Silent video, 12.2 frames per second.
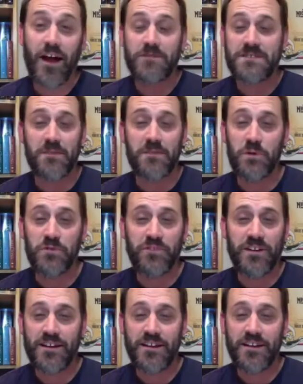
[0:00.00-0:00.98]
was in a
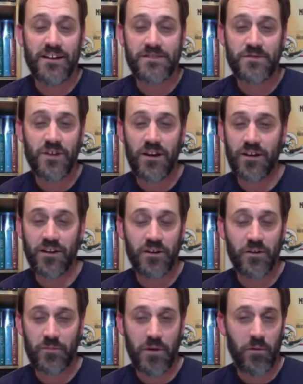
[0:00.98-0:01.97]
movie not too long
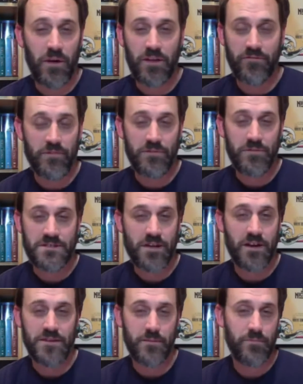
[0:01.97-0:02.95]
ago with my wife, and we
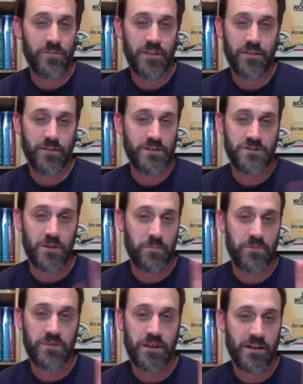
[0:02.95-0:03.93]
saw they
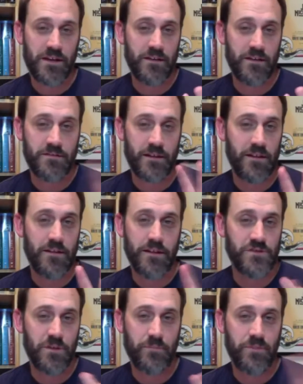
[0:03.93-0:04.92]
crossed
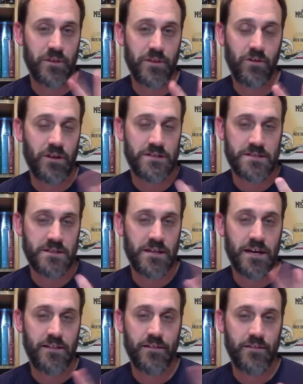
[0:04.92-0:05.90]
the
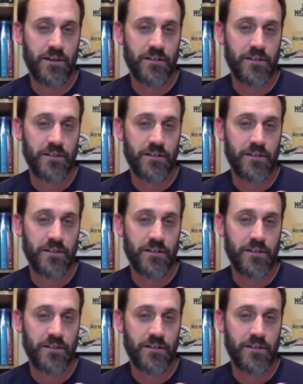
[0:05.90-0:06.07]
line in the